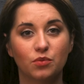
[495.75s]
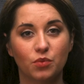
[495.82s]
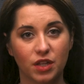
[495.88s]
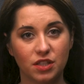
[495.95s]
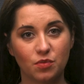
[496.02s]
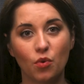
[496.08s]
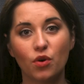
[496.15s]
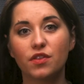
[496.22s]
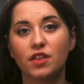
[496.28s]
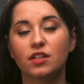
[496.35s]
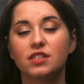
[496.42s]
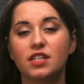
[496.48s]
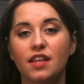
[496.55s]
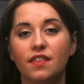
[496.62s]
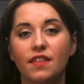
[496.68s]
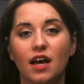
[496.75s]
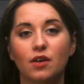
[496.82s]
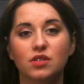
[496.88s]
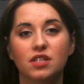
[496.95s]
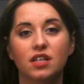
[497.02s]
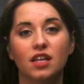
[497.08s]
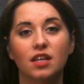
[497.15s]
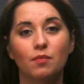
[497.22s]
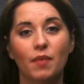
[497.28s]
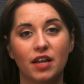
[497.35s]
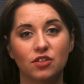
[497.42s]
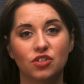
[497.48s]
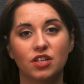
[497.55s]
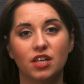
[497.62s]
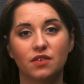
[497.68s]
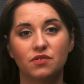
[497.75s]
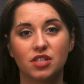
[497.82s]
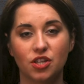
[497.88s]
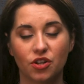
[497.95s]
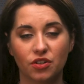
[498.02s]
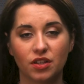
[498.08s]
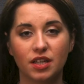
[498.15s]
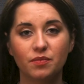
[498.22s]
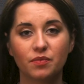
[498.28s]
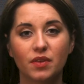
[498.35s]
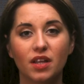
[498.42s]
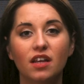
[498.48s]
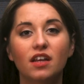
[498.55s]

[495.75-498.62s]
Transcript: raise more than ten thousand dollars in matching gifts yearly.